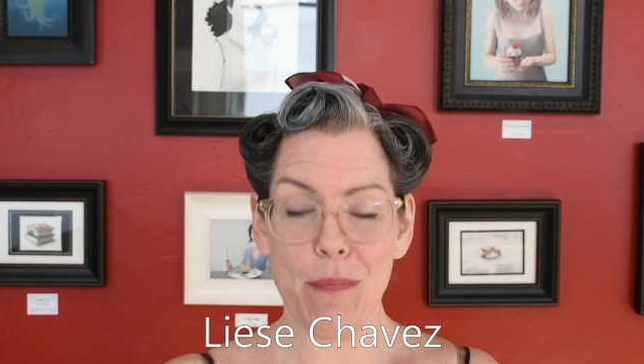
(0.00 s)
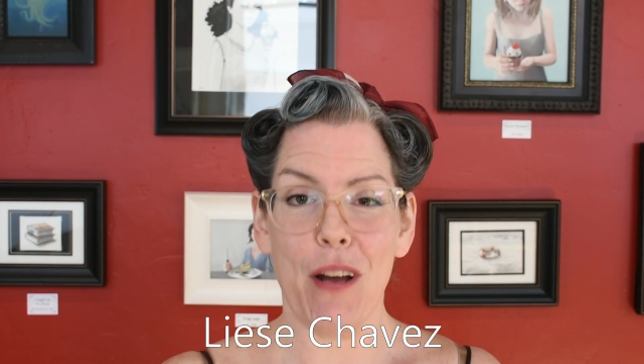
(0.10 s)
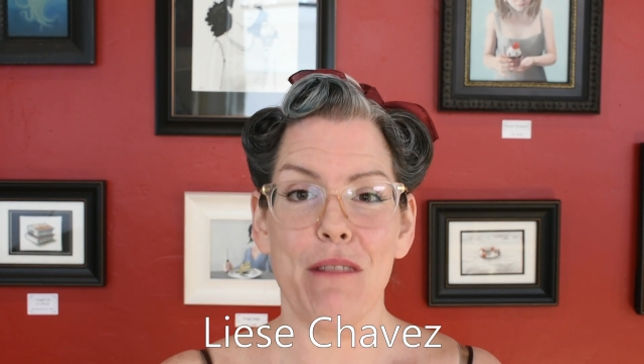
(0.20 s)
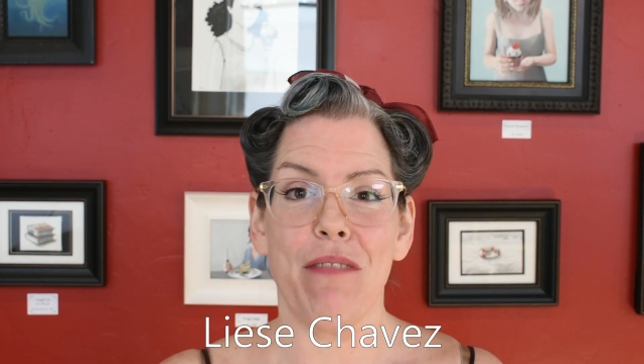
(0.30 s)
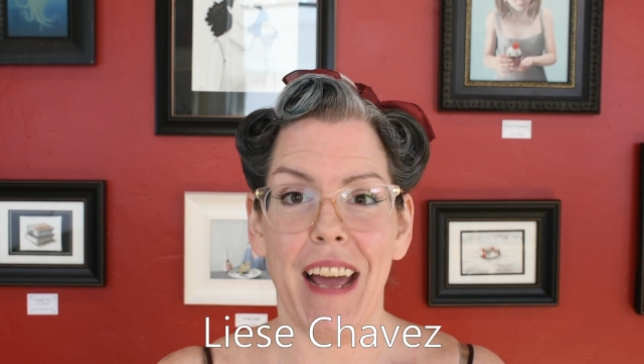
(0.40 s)

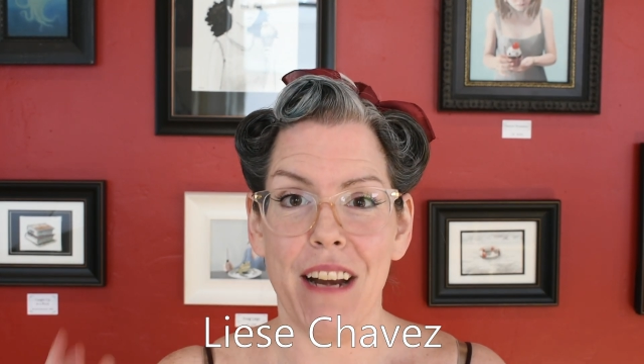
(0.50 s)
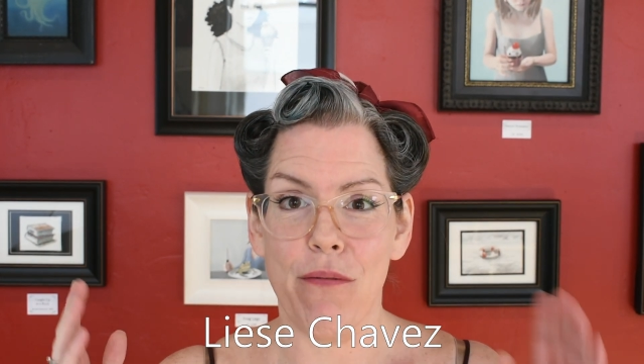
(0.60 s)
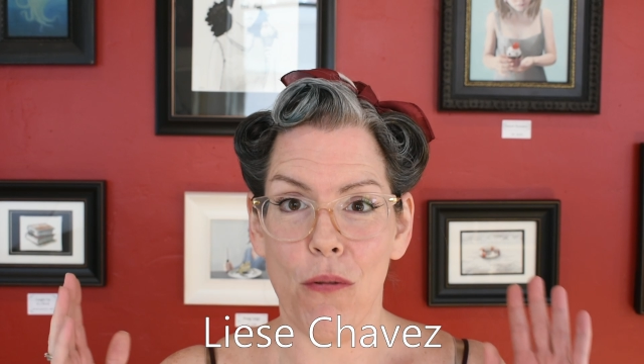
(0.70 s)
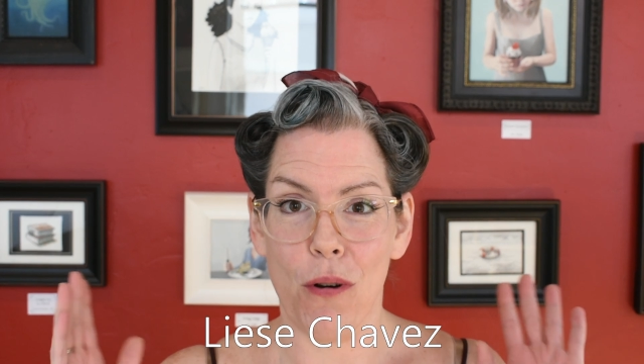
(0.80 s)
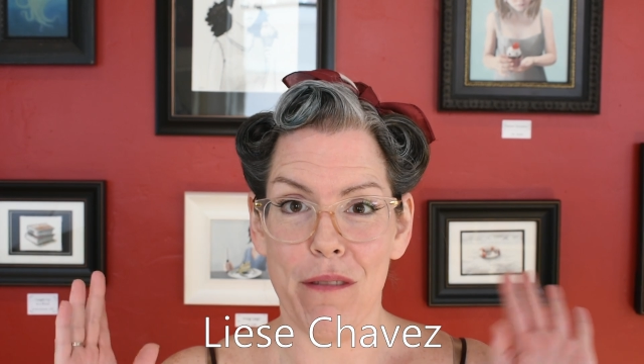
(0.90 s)
modified
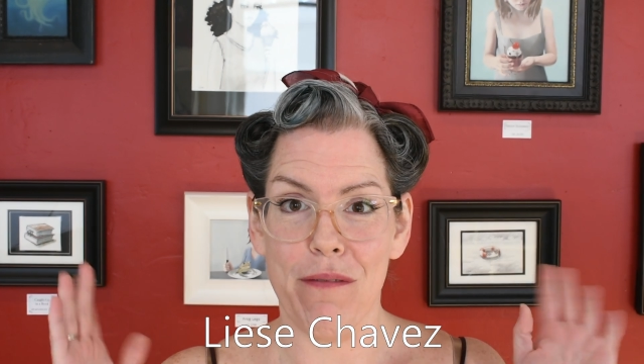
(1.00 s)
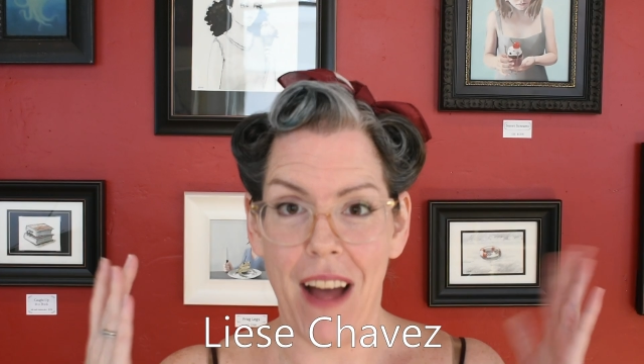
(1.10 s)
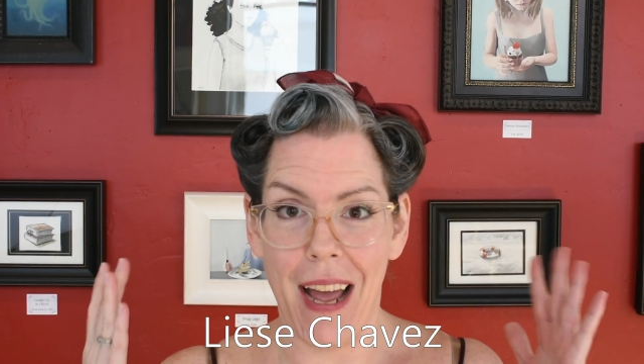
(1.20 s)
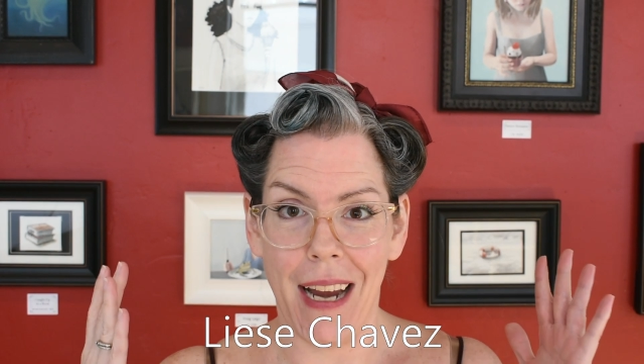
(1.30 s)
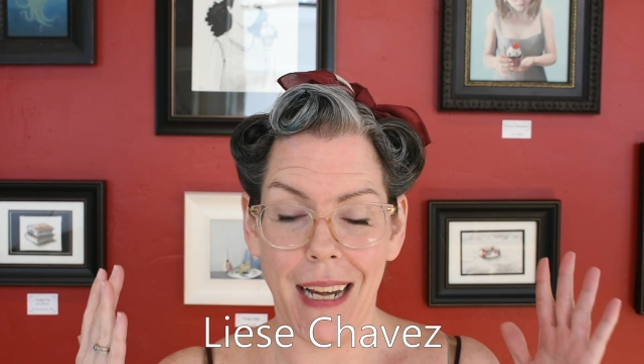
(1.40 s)
for
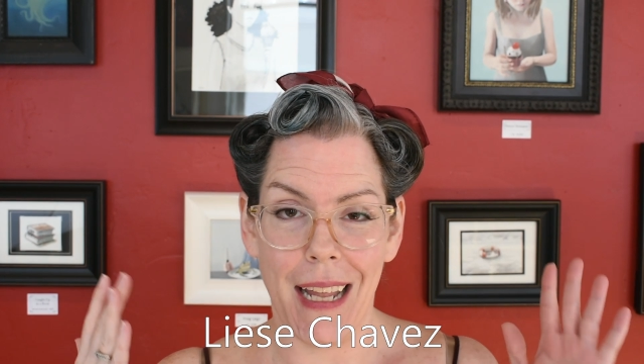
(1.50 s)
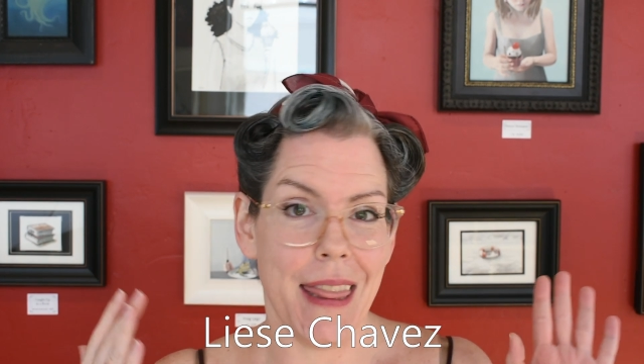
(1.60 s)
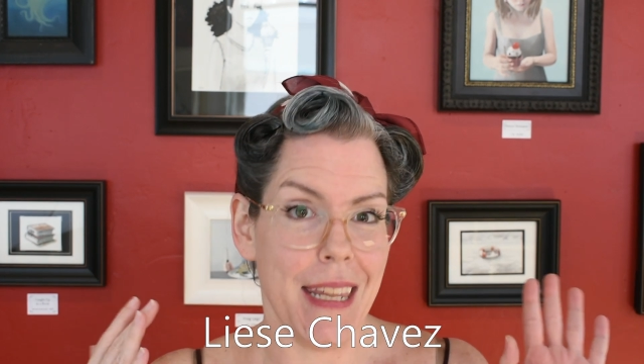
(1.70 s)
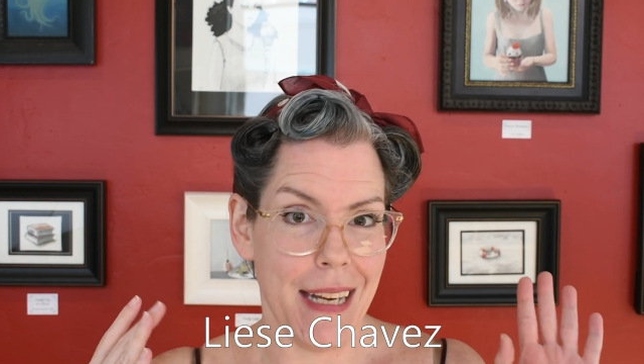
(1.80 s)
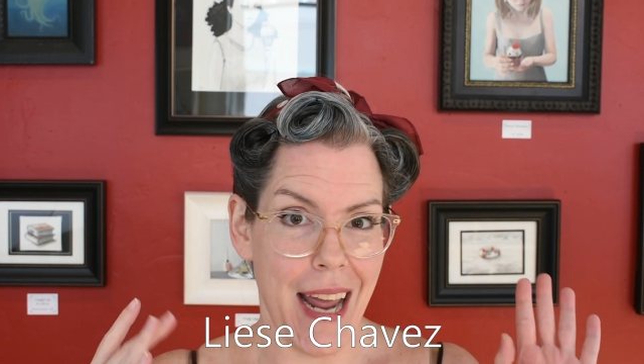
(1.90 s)
fine
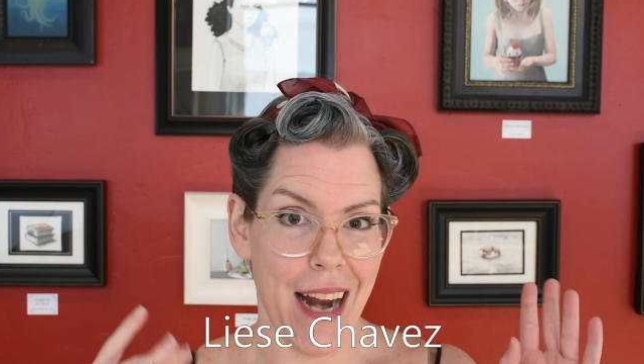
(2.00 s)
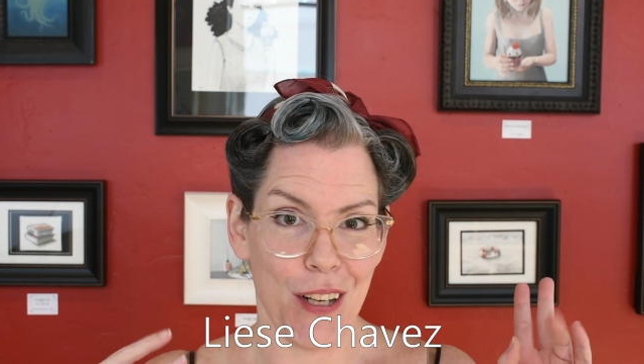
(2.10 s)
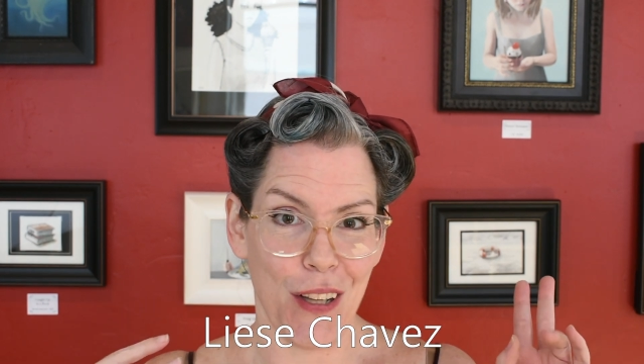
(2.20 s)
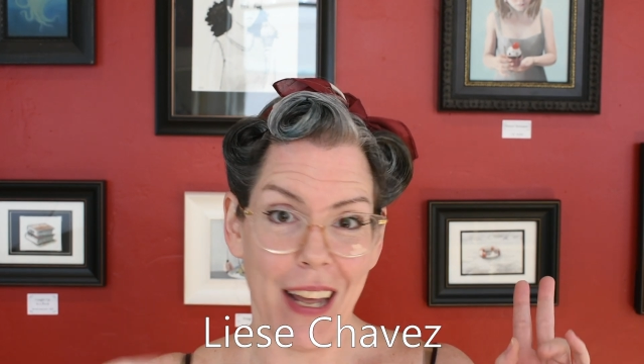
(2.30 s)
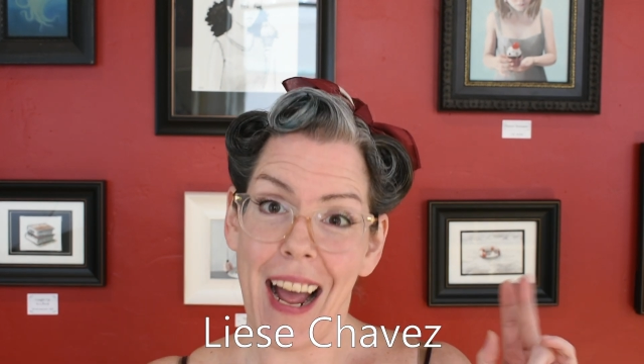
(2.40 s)
and thin
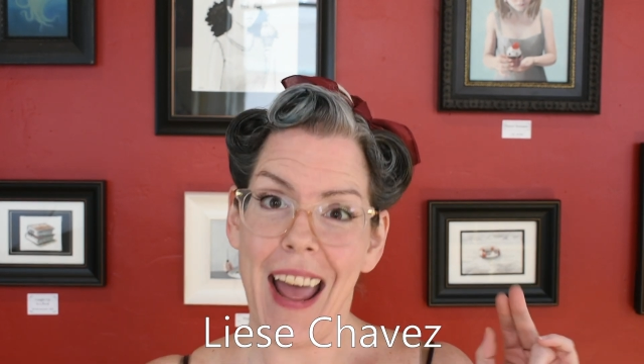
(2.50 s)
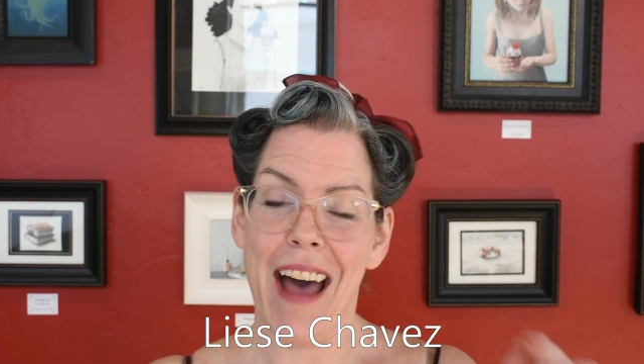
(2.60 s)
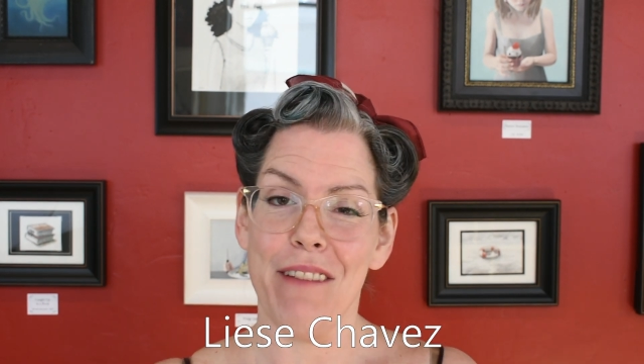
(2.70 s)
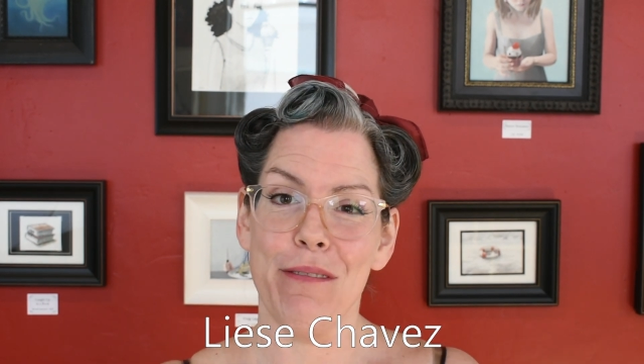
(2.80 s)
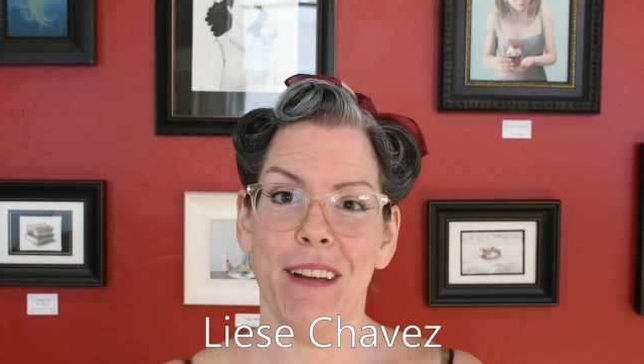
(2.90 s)
hair like I
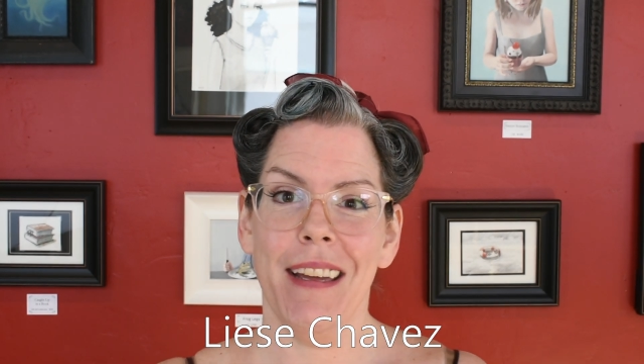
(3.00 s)
have.